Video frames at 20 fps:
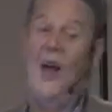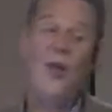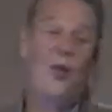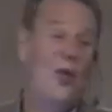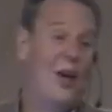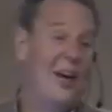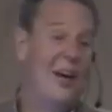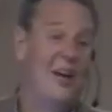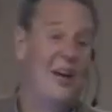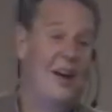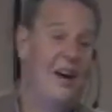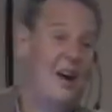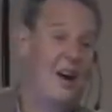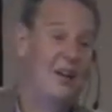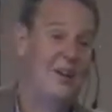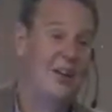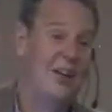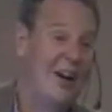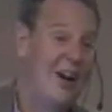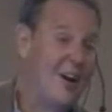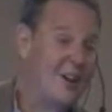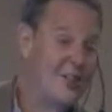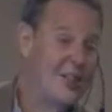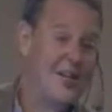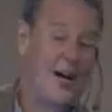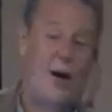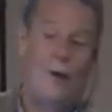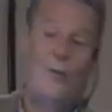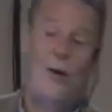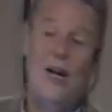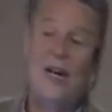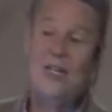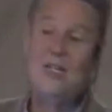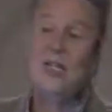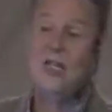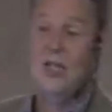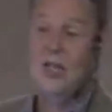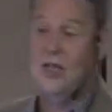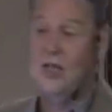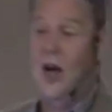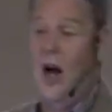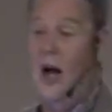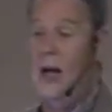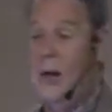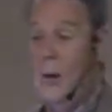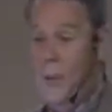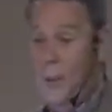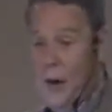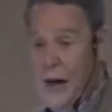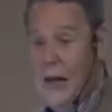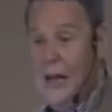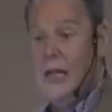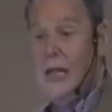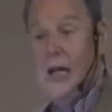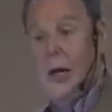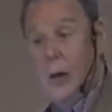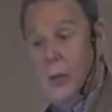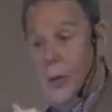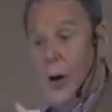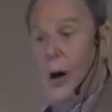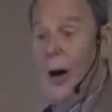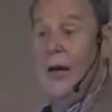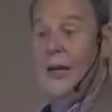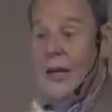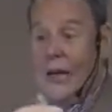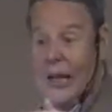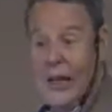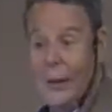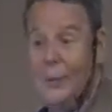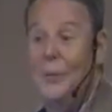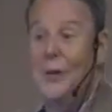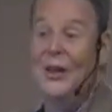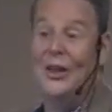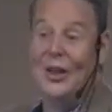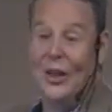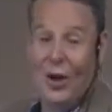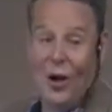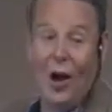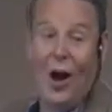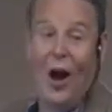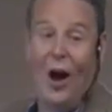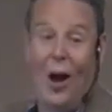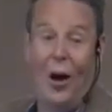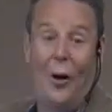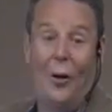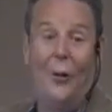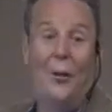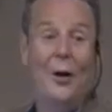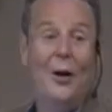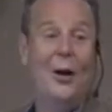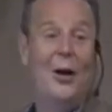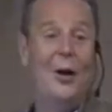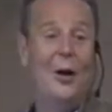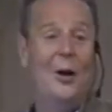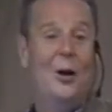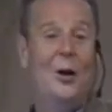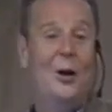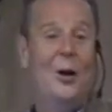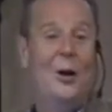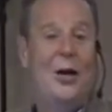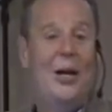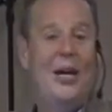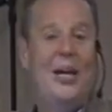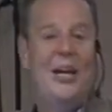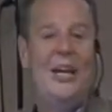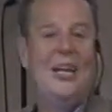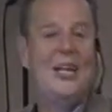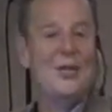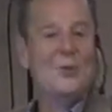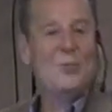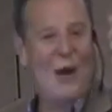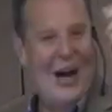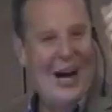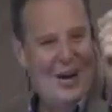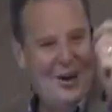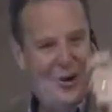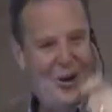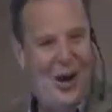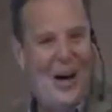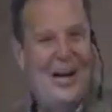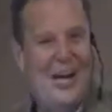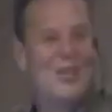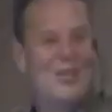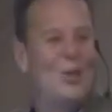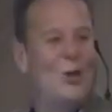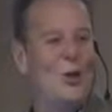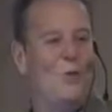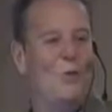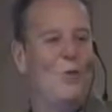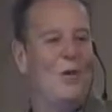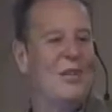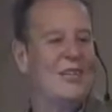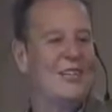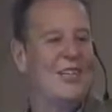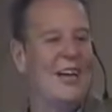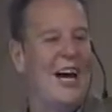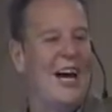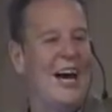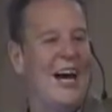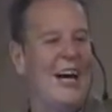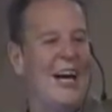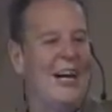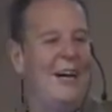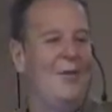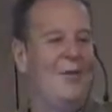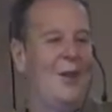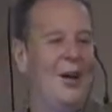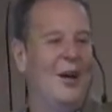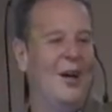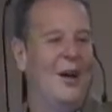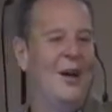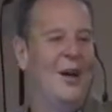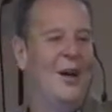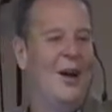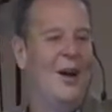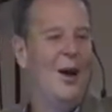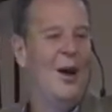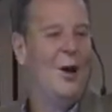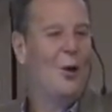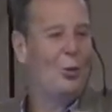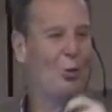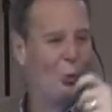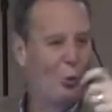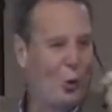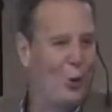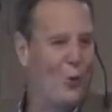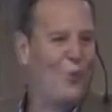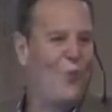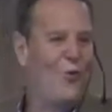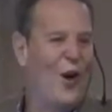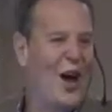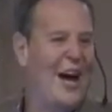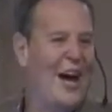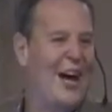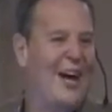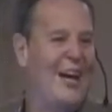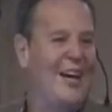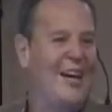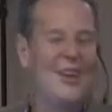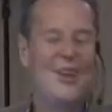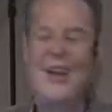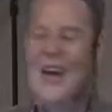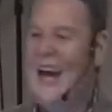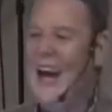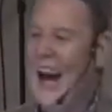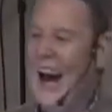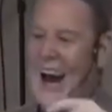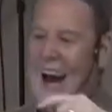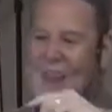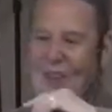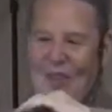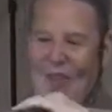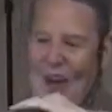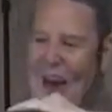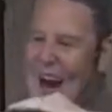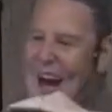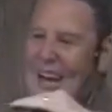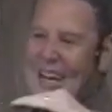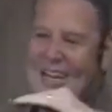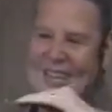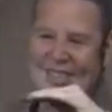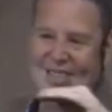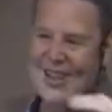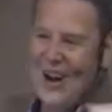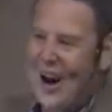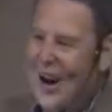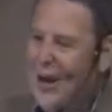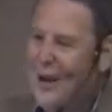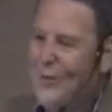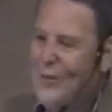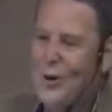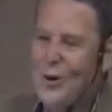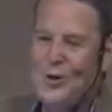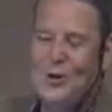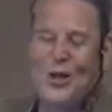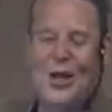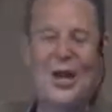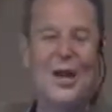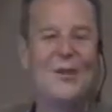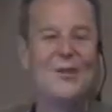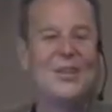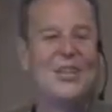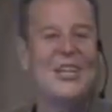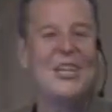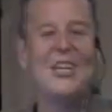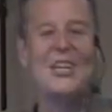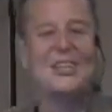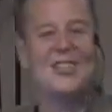And I thank God that our salvation is not dependent upon keeping the law. It is by grace you've been saved, through faith, and that is not of yourselves.